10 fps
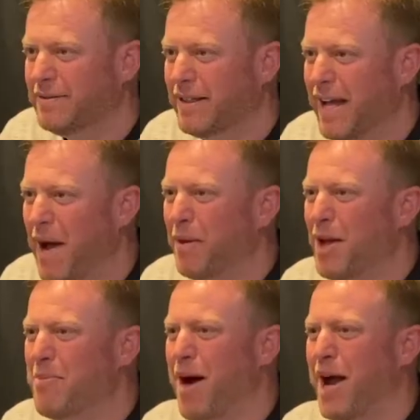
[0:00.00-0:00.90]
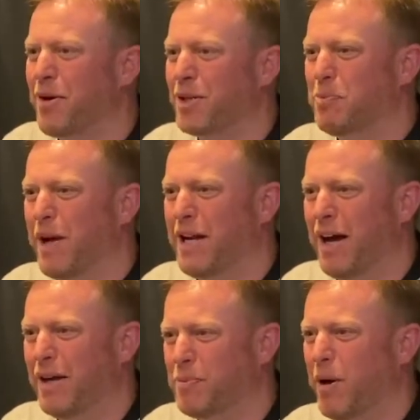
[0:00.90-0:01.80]
How are you, Michael? It's been
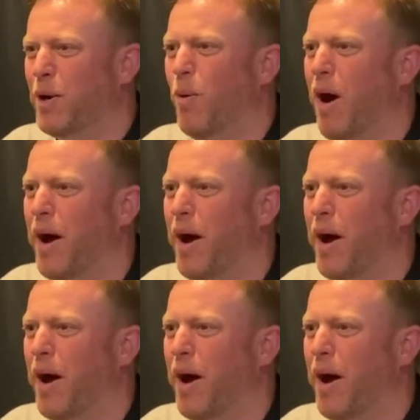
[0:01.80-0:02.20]
a while.